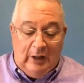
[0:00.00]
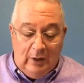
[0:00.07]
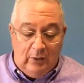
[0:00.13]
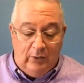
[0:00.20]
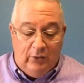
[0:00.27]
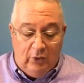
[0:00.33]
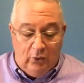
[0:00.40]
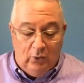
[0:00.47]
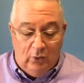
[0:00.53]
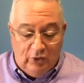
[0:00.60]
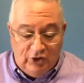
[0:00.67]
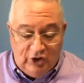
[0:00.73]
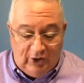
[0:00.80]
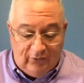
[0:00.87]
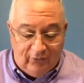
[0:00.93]
into
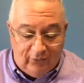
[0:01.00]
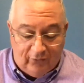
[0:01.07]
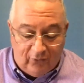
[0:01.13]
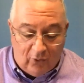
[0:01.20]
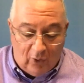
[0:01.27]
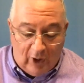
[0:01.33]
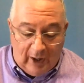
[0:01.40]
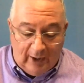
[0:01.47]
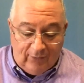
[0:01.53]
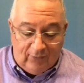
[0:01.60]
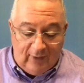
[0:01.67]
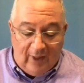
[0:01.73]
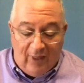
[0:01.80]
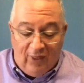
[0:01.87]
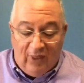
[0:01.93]
Jesus Christ.
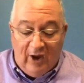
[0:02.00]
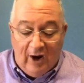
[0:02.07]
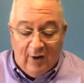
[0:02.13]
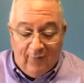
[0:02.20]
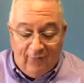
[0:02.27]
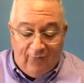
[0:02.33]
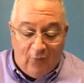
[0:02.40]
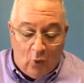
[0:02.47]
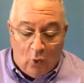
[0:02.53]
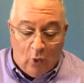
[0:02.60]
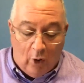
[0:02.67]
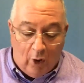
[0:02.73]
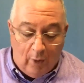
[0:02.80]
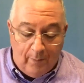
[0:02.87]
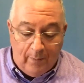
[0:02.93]

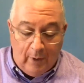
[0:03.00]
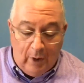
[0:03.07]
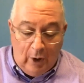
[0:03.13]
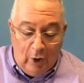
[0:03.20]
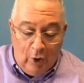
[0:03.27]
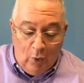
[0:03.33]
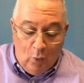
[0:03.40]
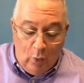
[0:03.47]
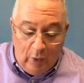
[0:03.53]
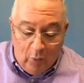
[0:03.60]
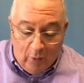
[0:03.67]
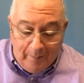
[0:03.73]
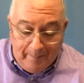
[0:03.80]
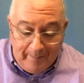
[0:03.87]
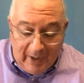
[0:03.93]
Therefore, we
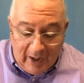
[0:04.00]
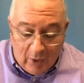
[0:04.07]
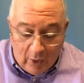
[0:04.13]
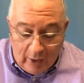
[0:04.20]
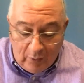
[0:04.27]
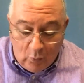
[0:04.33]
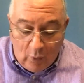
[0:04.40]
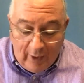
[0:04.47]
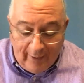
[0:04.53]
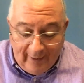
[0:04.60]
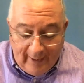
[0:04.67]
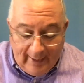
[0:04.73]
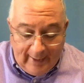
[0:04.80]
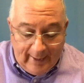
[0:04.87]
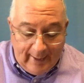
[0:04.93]
were buried with
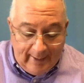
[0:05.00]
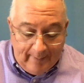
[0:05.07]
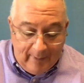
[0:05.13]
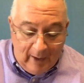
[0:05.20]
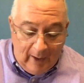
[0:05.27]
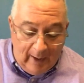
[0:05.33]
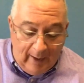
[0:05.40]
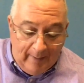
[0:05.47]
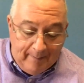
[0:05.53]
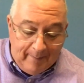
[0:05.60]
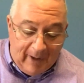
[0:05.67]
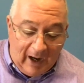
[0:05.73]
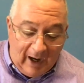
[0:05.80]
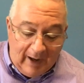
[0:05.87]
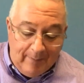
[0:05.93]
him
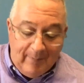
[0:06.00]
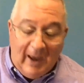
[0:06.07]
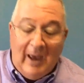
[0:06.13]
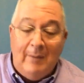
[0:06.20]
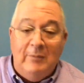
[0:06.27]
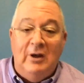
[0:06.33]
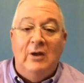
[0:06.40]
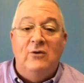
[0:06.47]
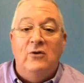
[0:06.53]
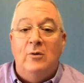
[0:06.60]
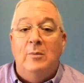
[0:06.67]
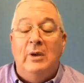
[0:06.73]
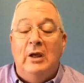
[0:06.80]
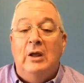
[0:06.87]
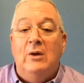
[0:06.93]
by
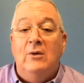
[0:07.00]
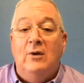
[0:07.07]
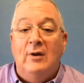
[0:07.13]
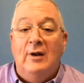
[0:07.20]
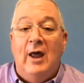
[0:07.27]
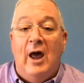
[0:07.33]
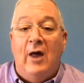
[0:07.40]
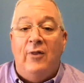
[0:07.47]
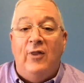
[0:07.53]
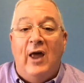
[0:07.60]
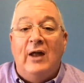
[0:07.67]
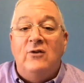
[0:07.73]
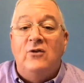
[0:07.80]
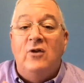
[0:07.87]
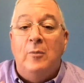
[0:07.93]
baptism into death.
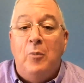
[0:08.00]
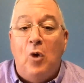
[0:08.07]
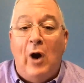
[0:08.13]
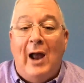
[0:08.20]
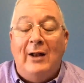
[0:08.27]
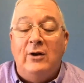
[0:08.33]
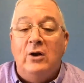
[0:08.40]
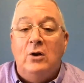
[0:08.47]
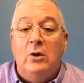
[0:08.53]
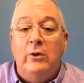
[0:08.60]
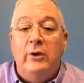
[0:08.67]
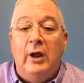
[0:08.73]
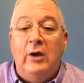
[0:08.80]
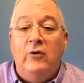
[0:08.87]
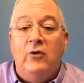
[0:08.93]
That's the practical
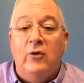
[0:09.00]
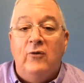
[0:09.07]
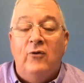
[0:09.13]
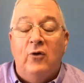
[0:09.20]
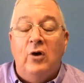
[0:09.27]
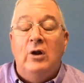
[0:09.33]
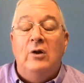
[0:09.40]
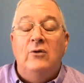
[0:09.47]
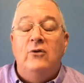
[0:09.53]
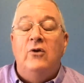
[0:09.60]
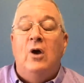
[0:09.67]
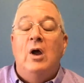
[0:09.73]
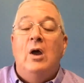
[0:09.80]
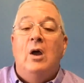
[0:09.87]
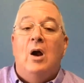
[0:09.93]
nature, friends.
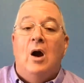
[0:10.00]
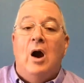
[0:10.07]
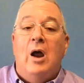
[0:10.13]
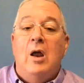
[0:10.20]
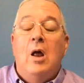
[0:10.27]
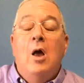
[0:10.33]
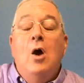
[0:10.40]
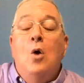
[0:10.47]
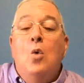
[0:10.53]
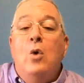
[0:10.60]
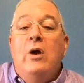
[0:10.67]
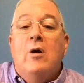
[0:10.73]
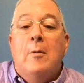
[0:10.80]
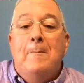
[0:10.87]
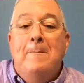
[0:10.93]
All right.
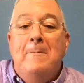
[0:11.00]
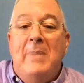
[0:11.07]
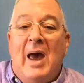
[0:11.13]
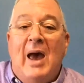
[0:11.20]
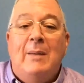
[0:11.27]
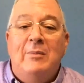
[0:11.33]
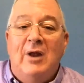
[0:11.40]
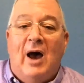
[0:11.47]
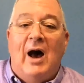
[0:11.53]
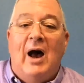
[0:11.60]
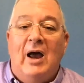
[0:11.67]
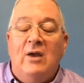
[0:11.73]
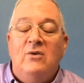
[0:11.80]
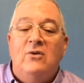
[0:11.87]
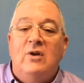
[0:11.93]
We are
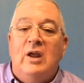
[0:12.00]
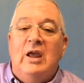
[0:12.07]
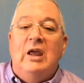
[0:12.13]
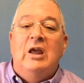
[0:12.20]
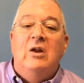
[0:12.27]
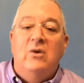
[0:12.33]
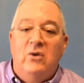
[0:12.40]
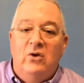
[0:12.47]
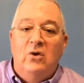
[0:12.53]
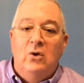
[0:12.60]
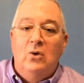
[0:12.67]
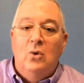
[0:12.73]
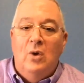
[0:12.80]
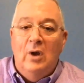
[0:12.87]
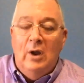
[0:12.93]
baptized
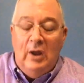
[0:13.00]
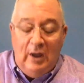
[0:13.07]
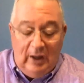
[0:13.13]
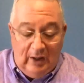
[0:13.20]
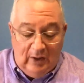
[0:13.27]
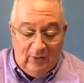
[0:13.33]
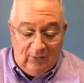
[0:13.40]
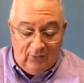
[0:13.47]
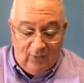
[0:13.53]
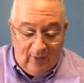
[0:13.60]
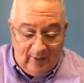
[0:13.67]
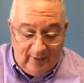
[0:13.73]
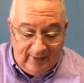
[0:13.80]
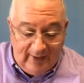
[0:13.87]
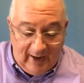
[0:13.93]
into his
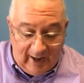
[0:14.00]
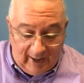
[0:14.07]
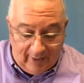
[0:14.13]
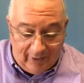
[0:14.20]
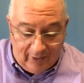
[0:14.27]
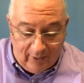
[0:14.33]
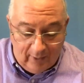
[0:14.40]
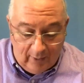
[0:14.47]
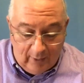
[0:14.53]
death.